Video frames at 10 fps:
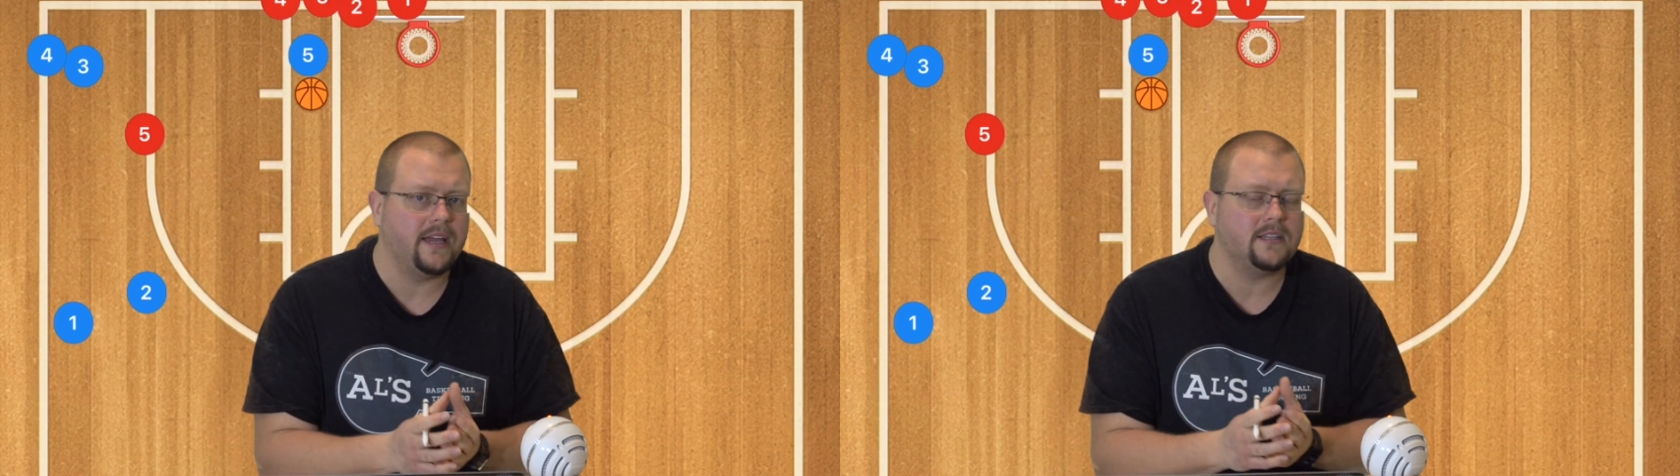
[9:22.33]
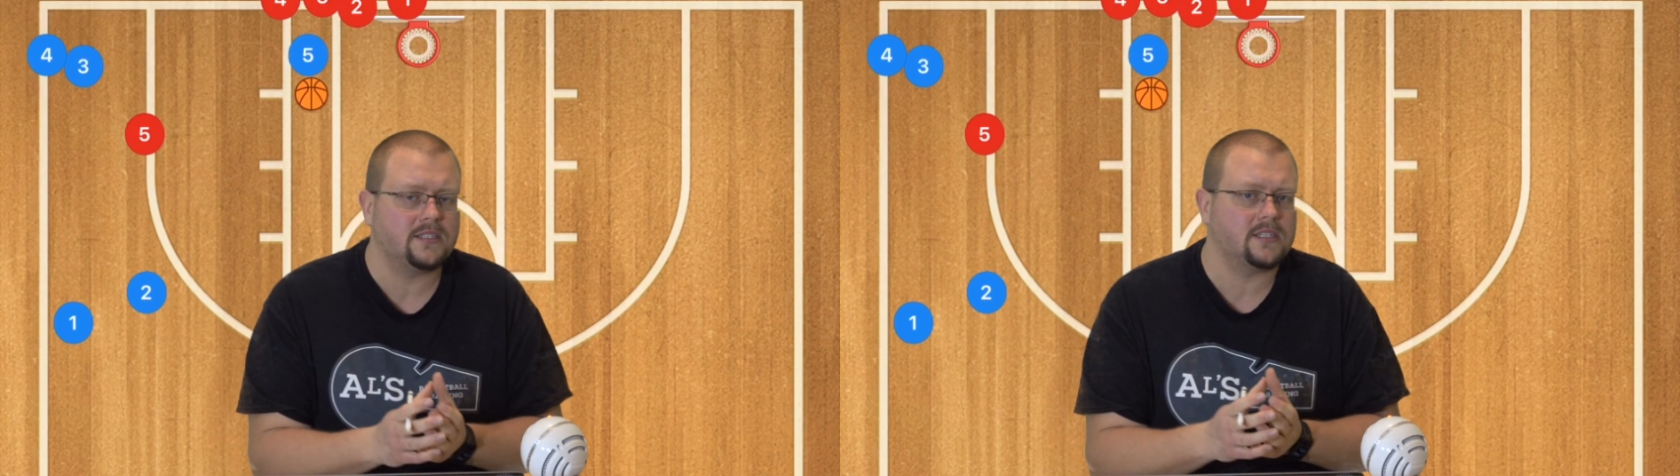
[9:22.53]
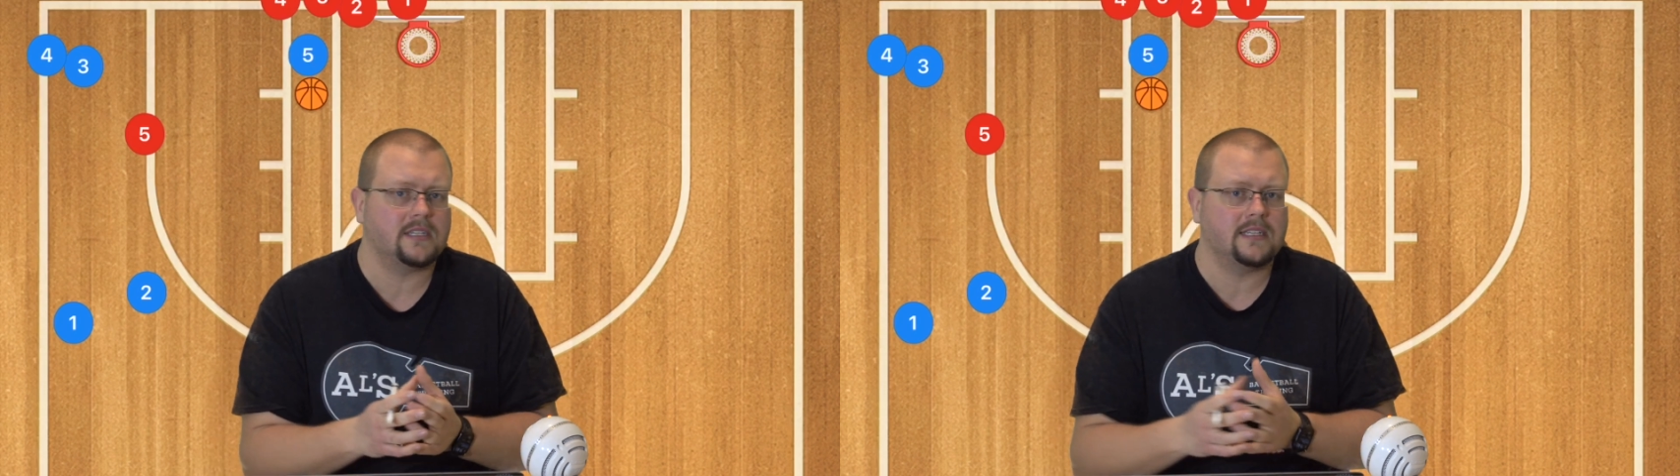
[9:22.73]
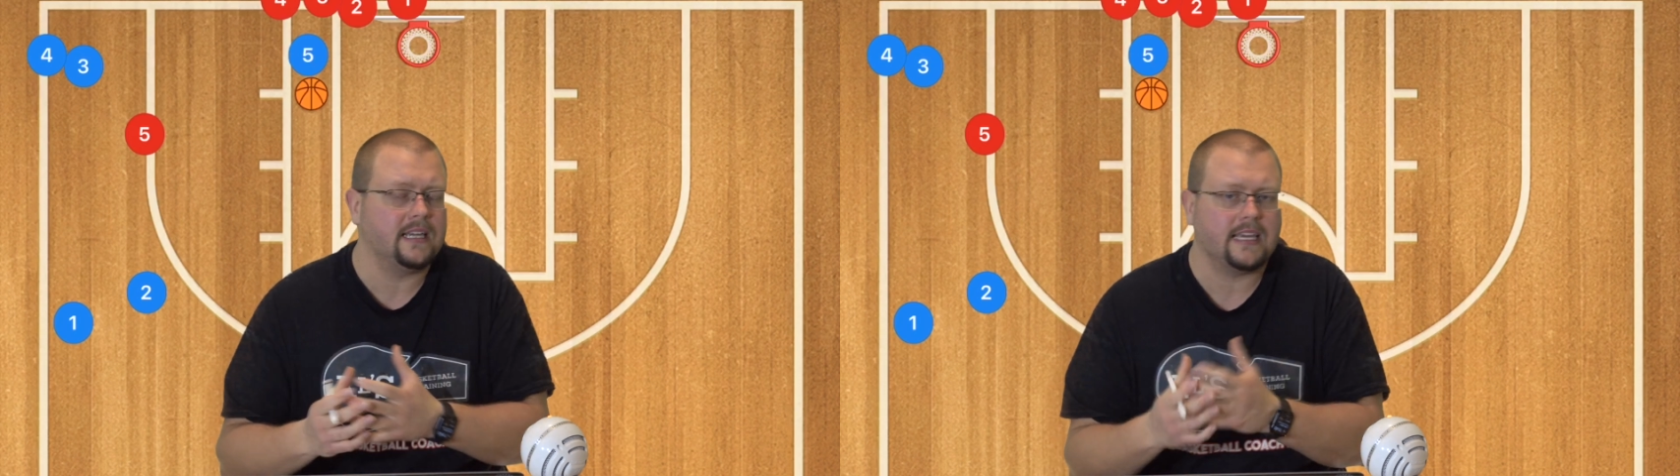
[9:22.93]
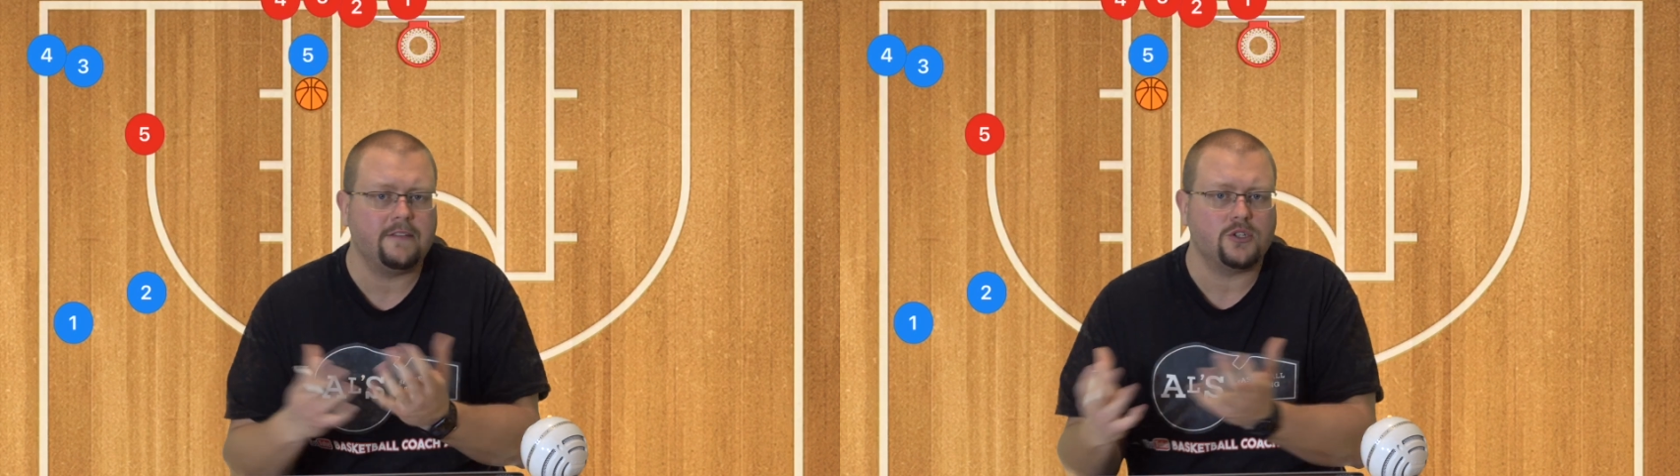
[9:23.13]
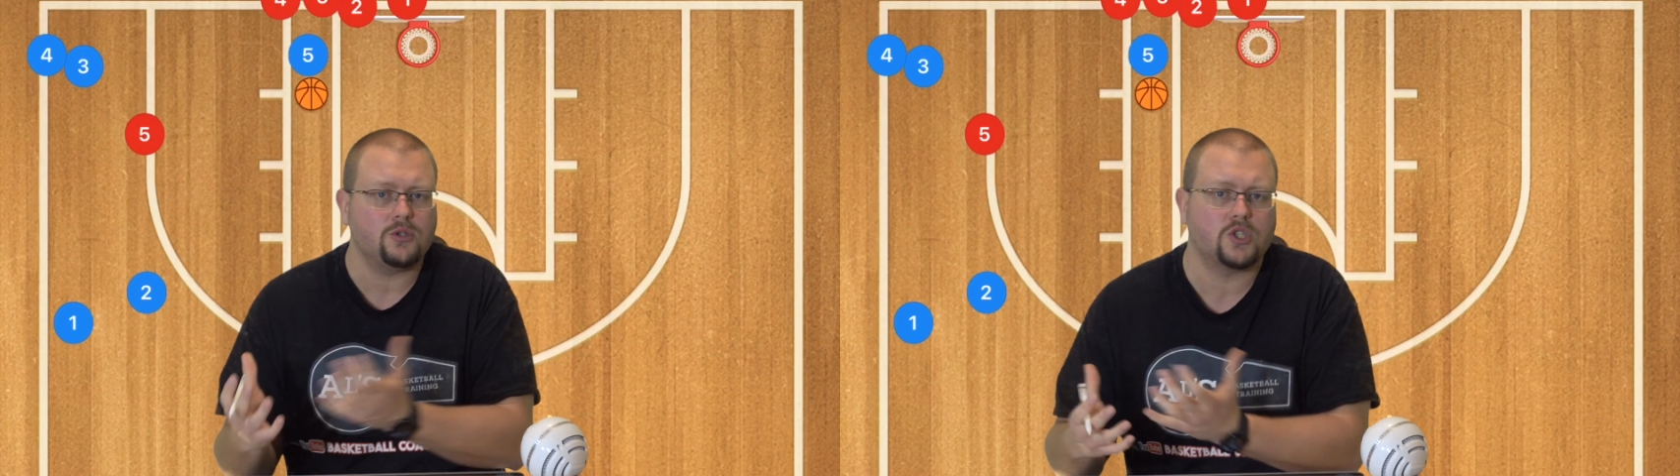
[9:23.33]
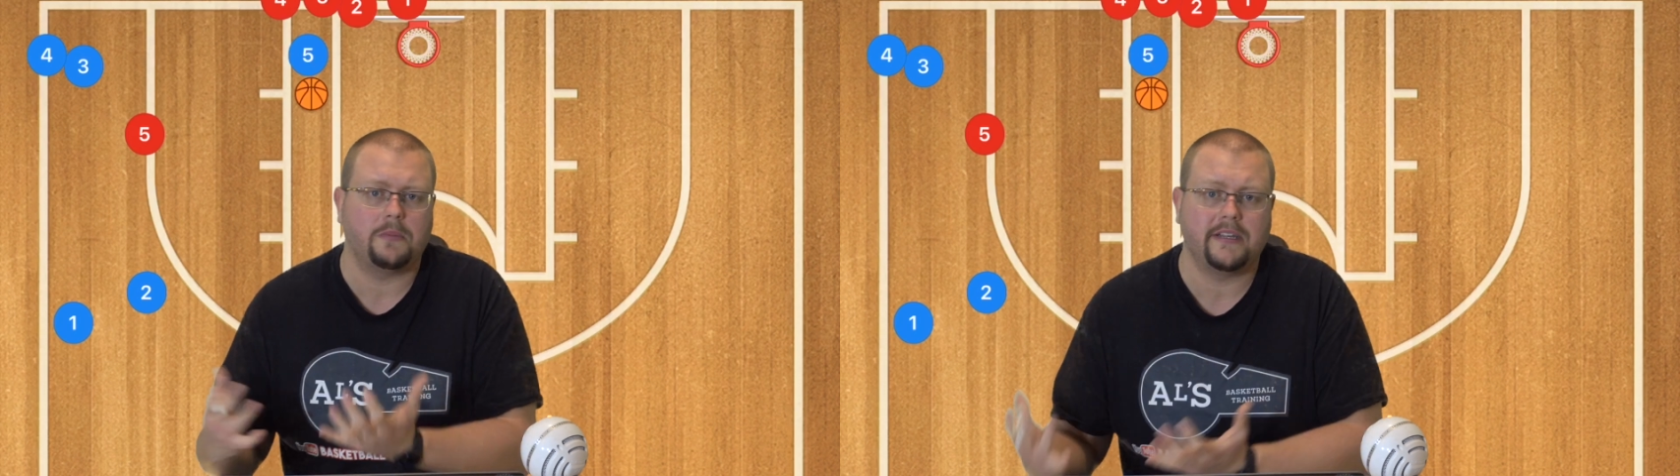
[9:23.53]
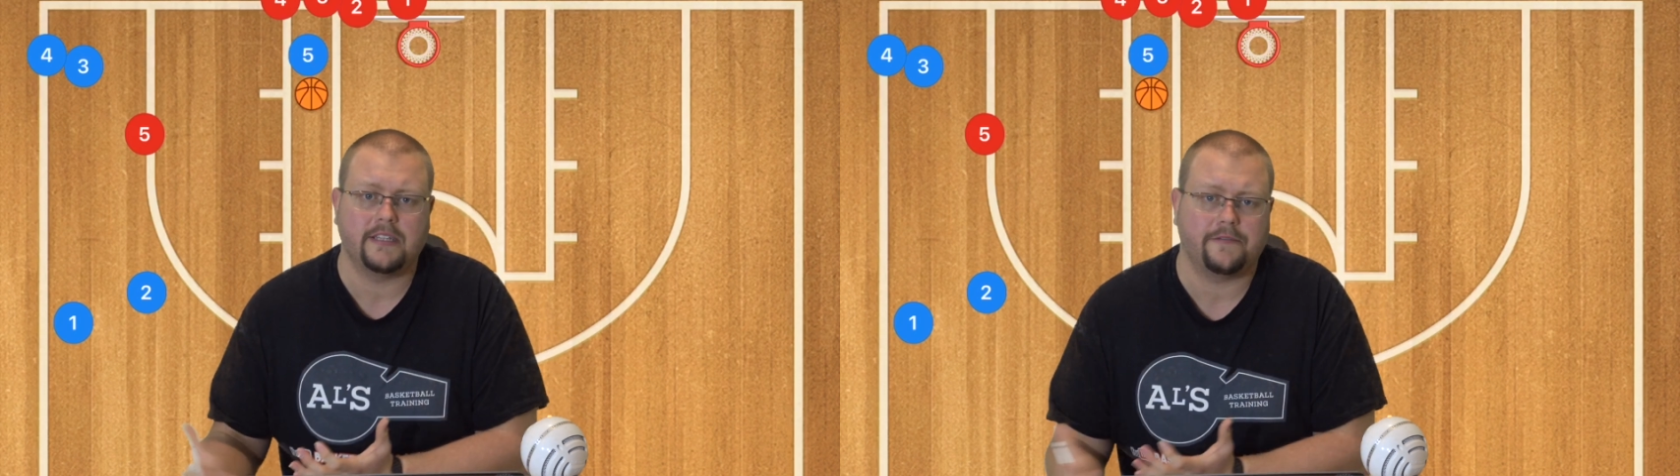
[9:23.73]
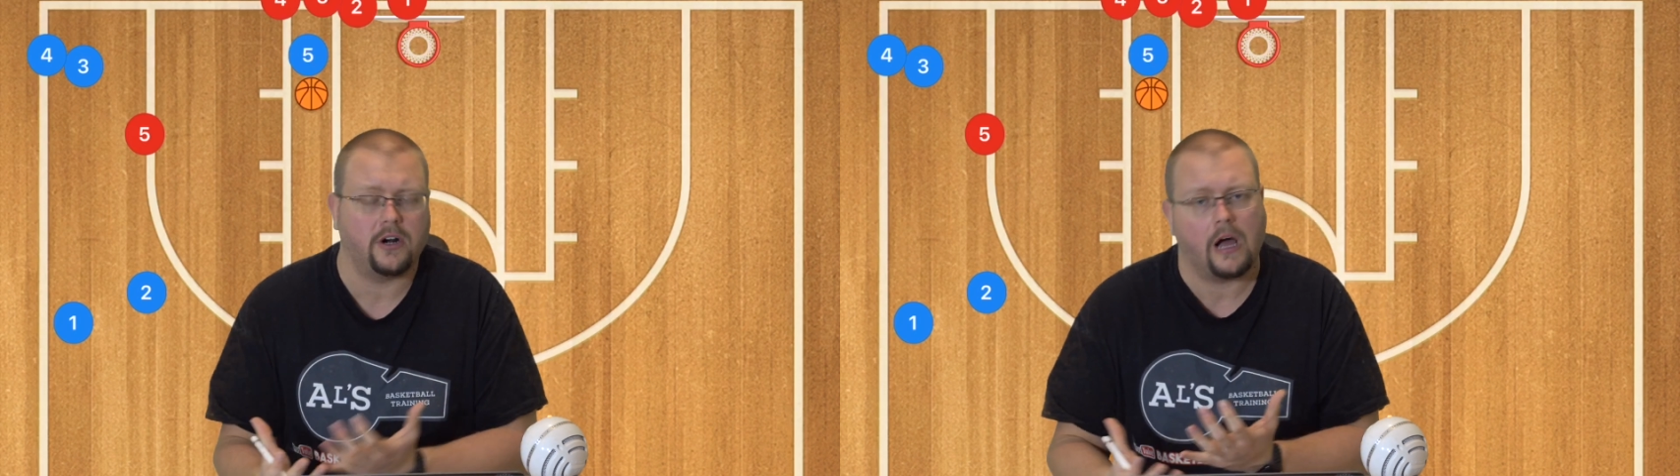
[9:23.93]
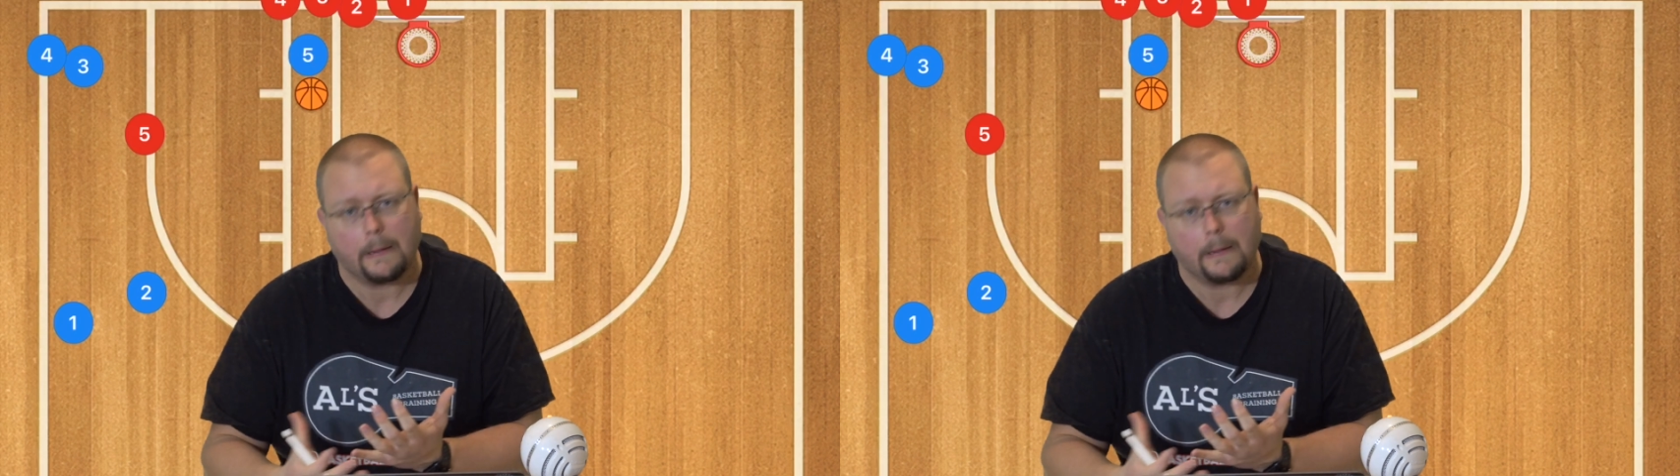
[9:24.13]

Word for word: it's it gives you so many different